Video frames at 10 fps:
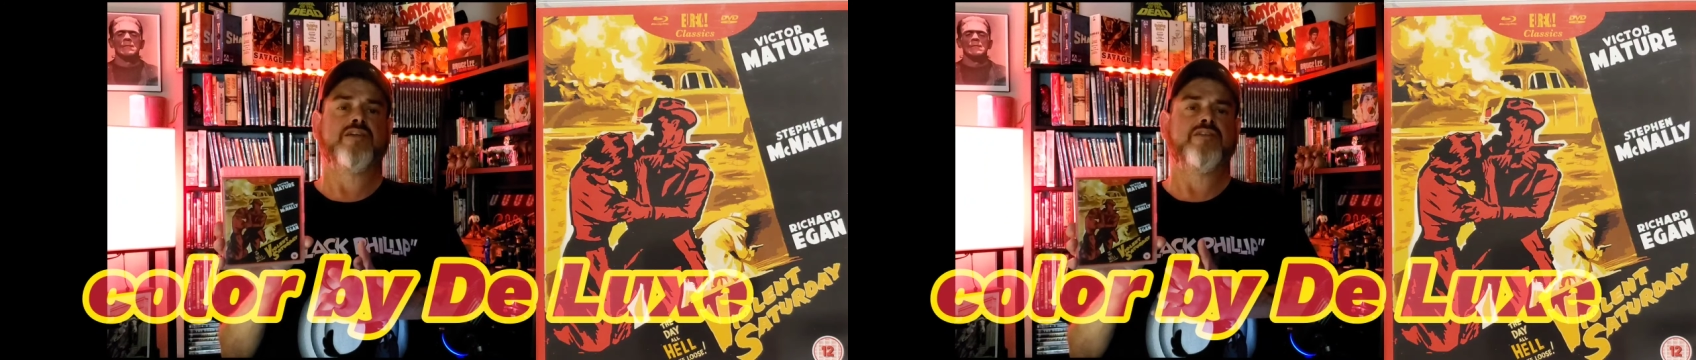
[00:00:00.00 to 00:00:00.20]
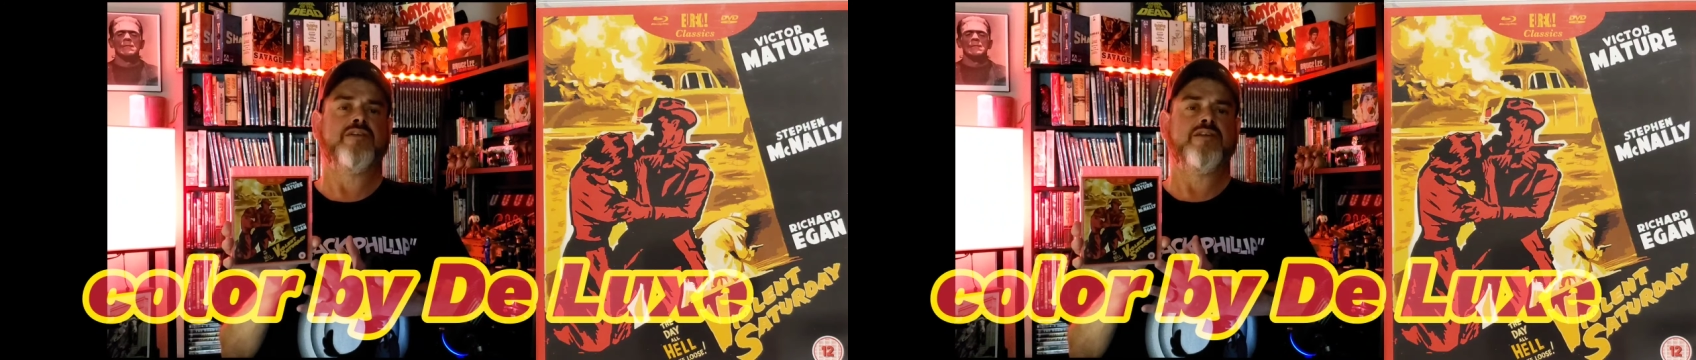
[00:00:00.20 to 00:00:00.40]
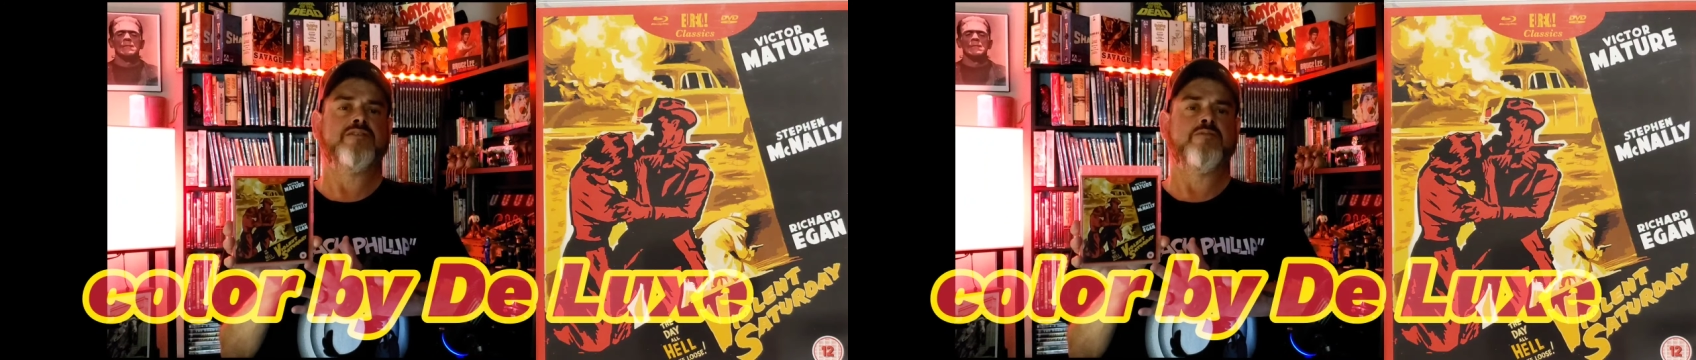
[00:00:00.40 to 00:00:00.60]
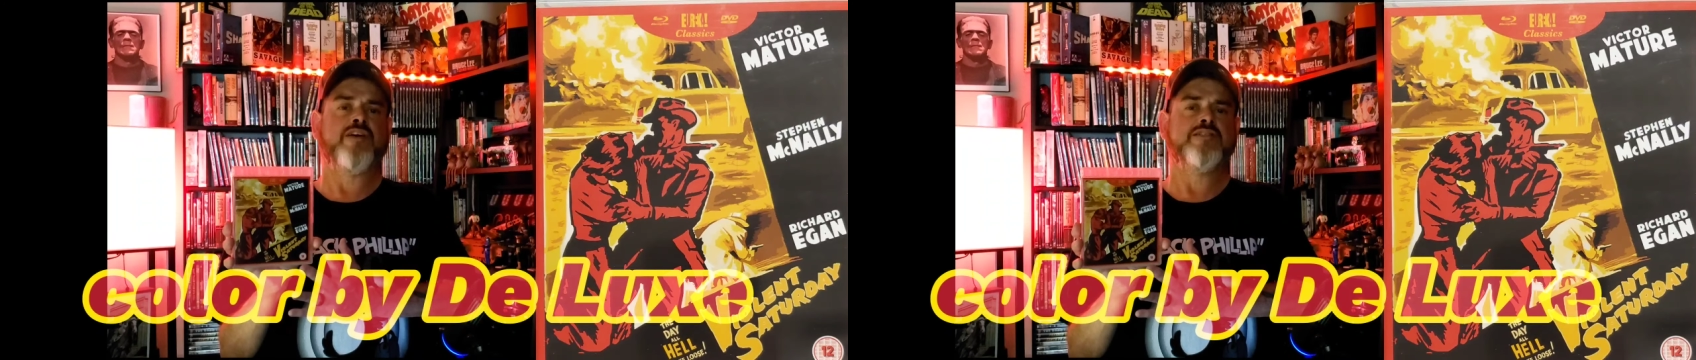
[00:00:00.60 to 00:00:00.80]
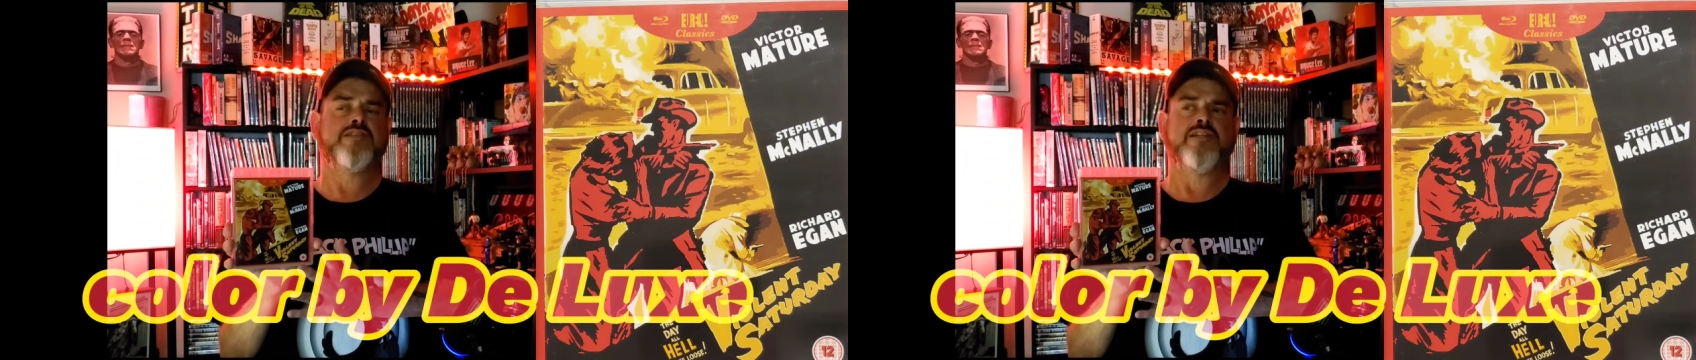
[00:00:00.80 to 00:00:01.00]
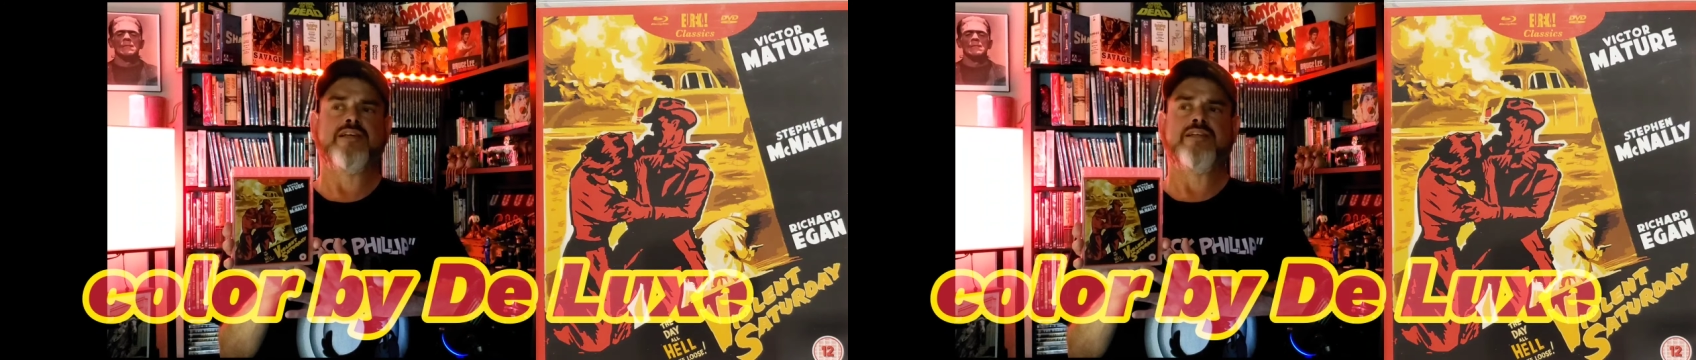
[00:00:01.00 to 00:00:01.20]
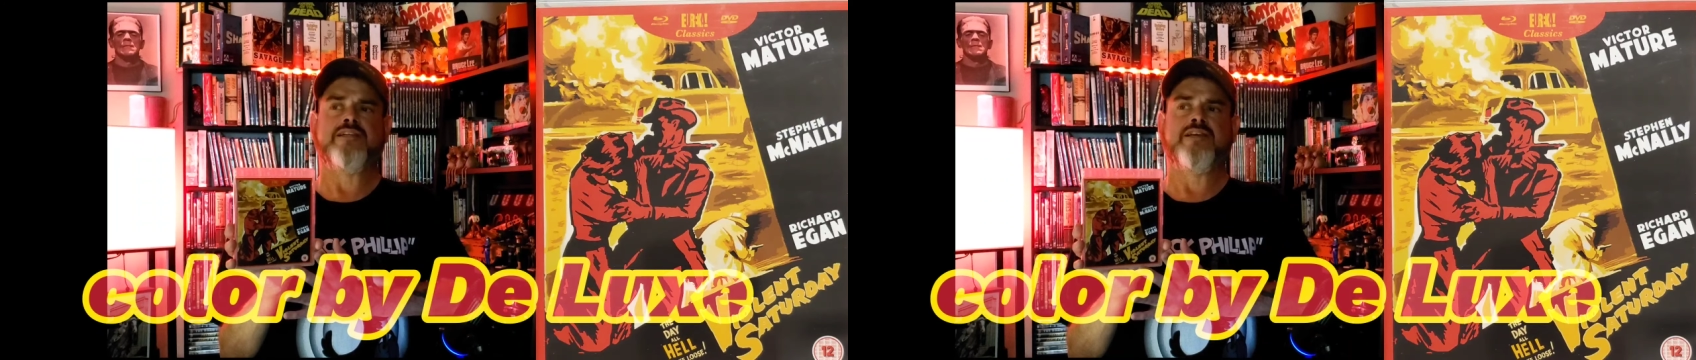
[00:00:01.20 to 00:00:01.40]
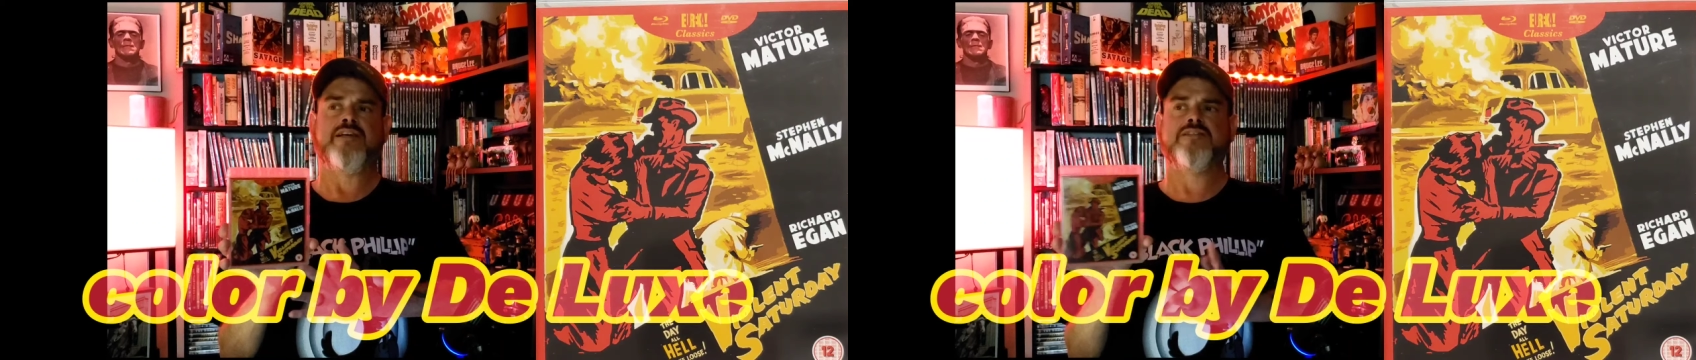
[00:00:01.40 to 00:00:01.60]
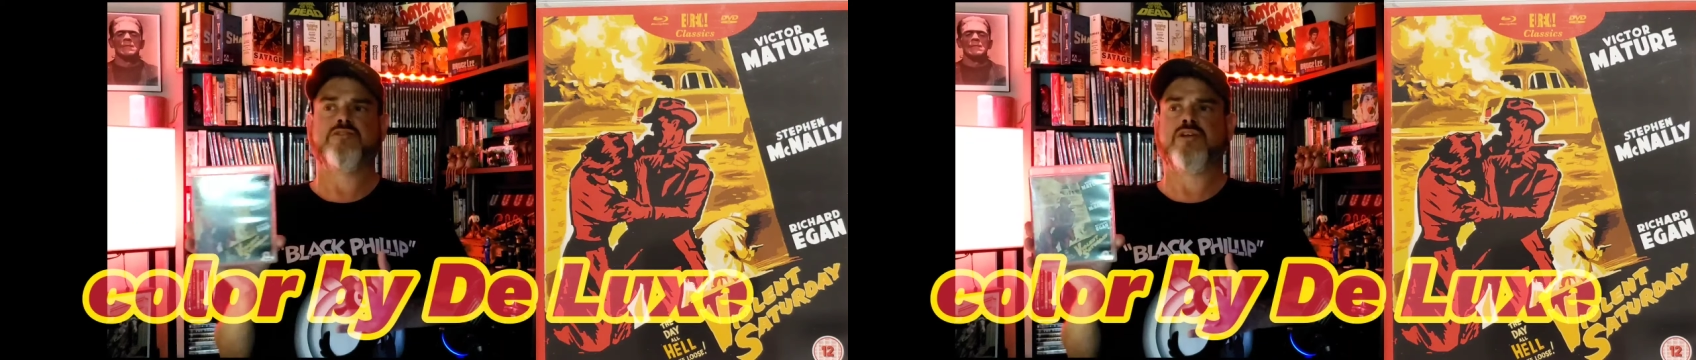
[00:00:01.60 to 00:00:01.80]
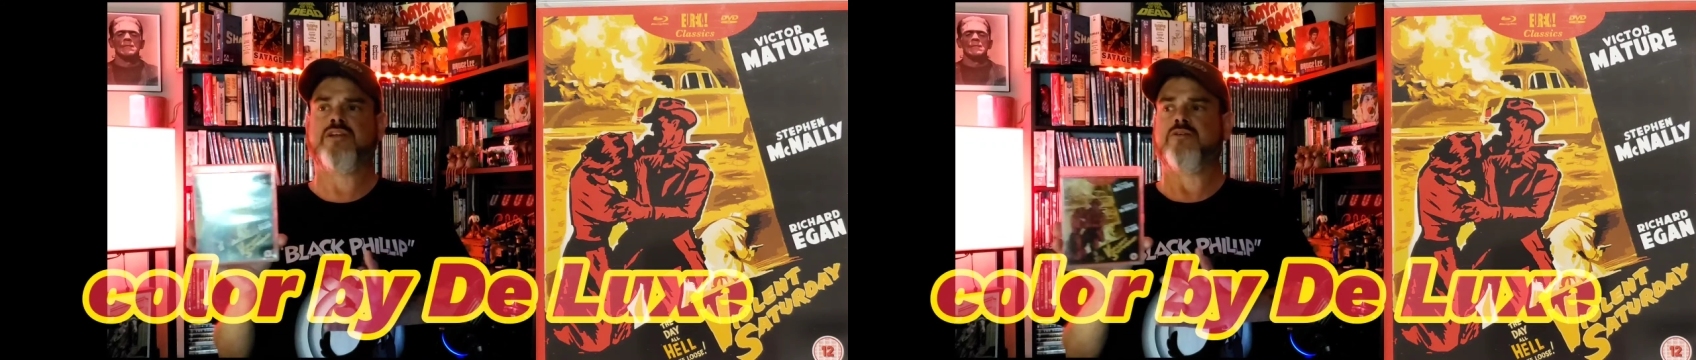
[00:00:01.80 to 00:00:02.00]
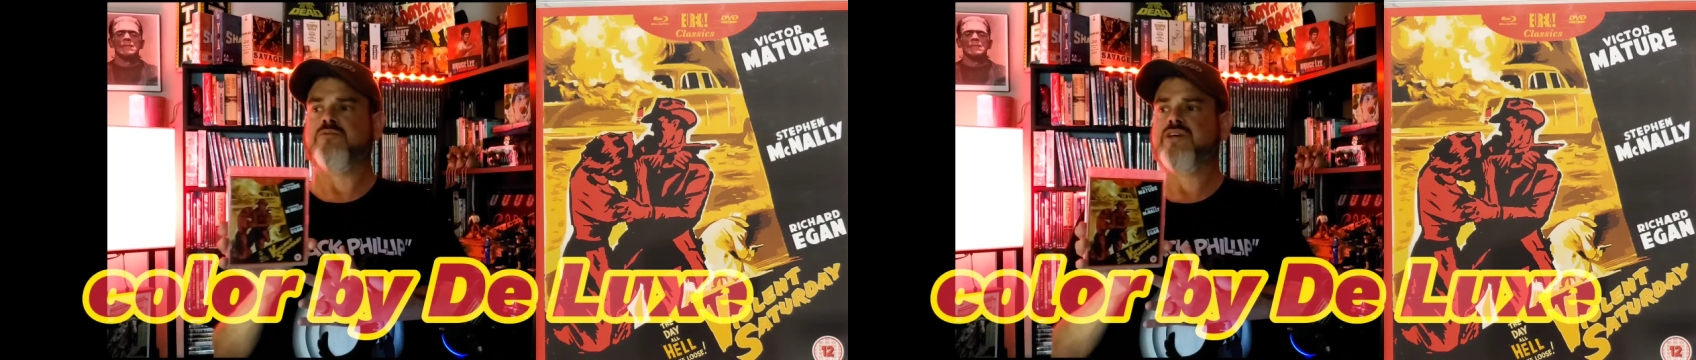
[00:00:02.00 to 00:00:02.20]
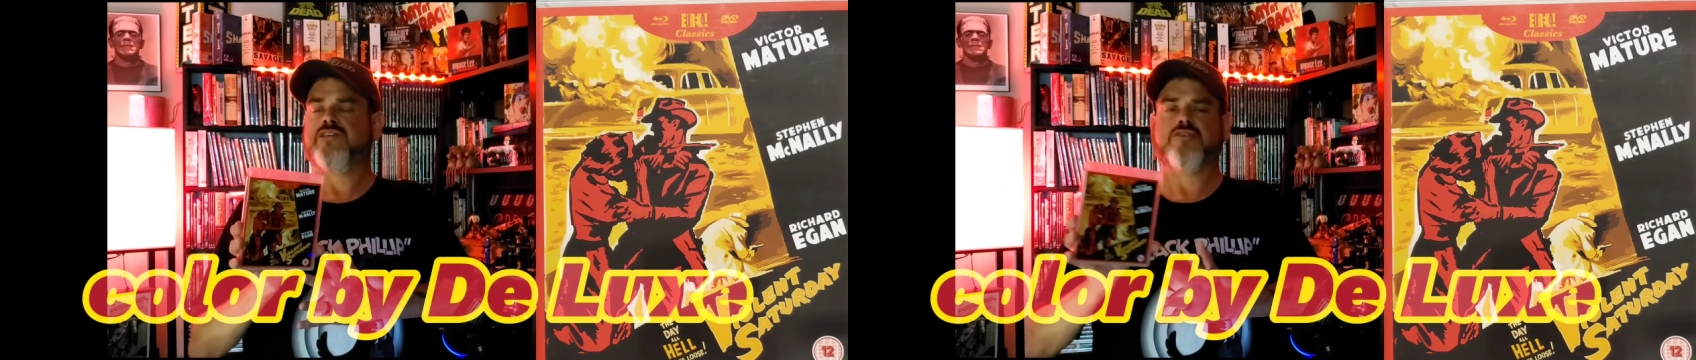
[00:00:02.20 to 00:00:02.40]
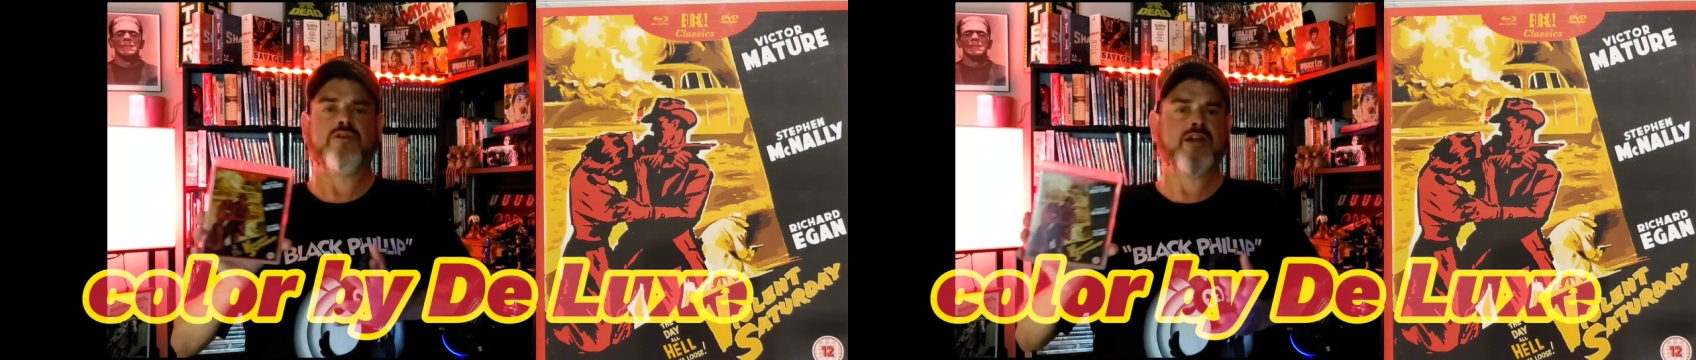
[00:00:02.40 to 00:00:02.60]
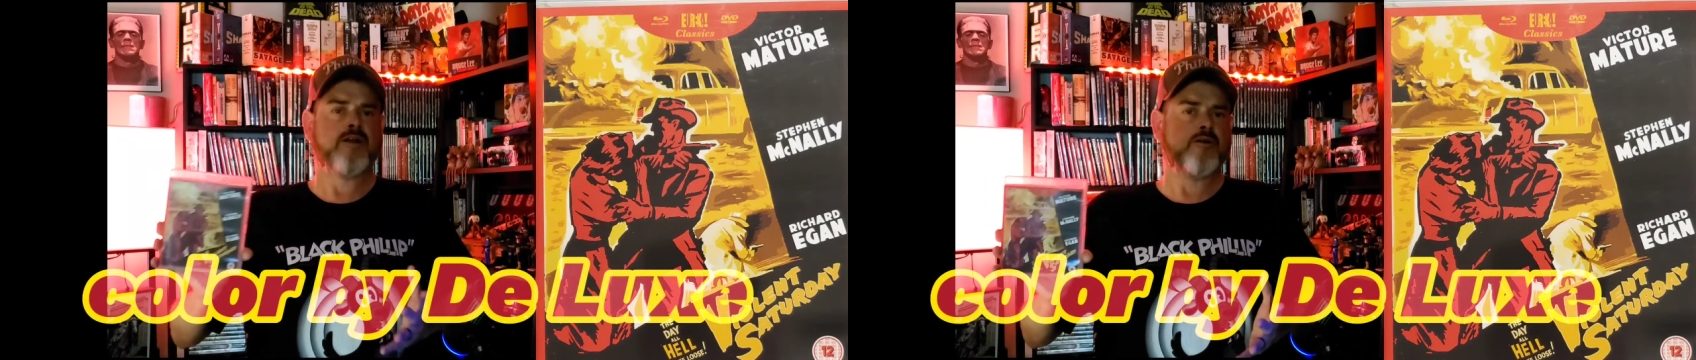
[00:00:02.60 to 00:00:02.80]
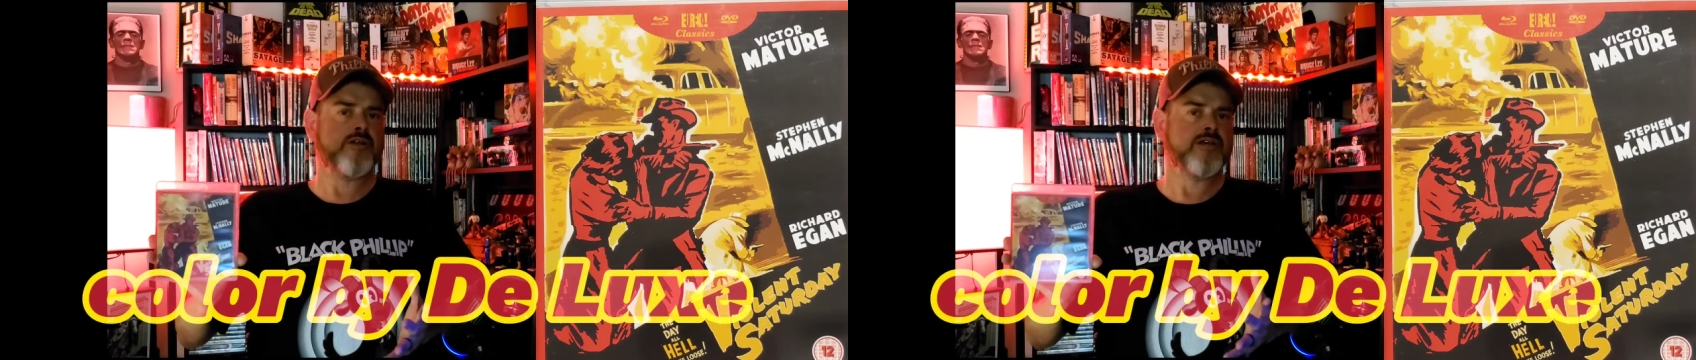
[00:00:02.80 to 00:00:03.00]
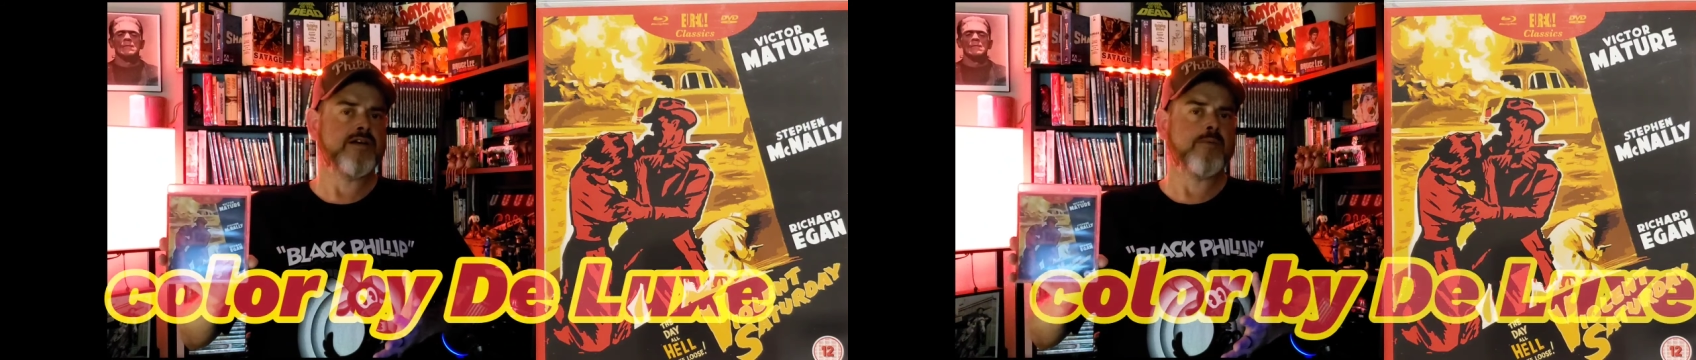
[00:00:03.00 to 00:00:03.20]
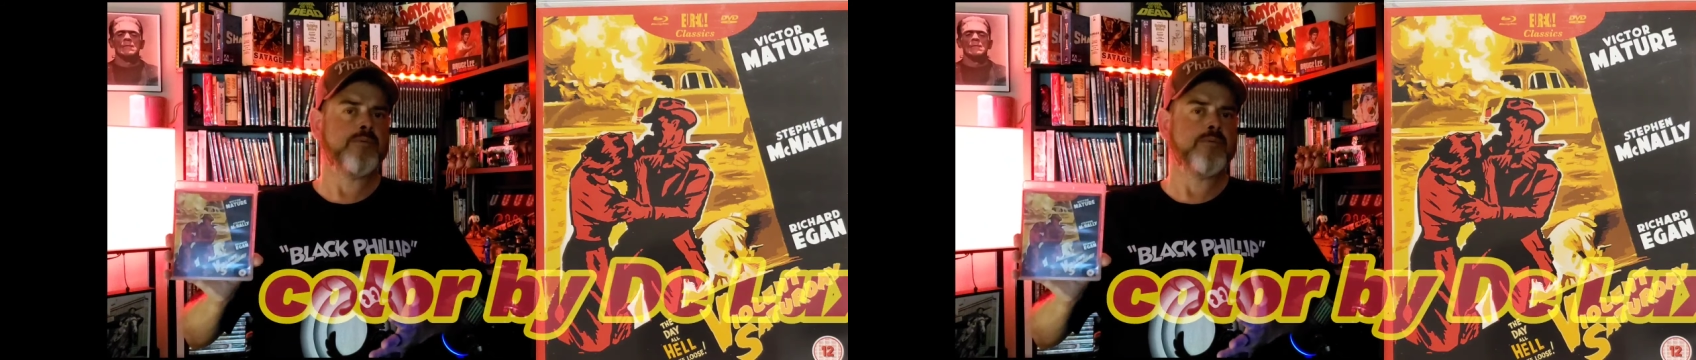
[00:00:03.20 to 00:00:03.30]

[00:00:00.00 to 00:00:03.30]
got the it's basically des you know desert area.